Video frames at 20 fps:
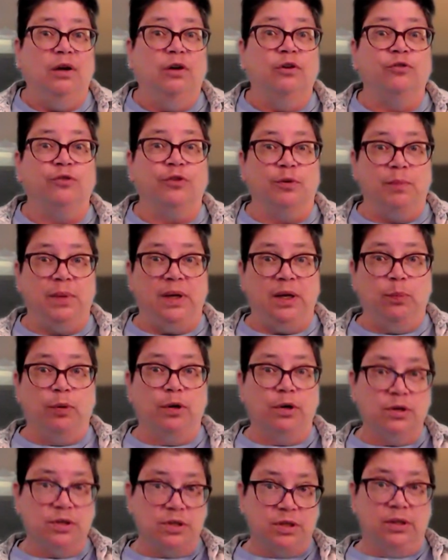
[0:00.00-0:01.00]
For me
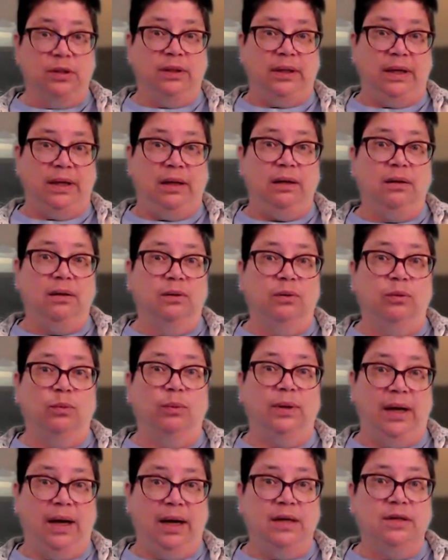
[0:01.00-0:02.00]
personally,
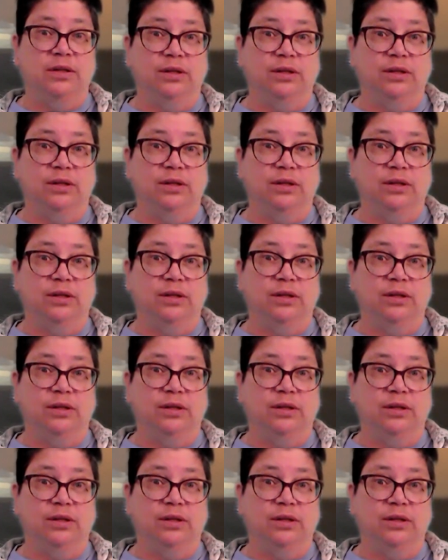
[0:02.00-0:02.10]
what I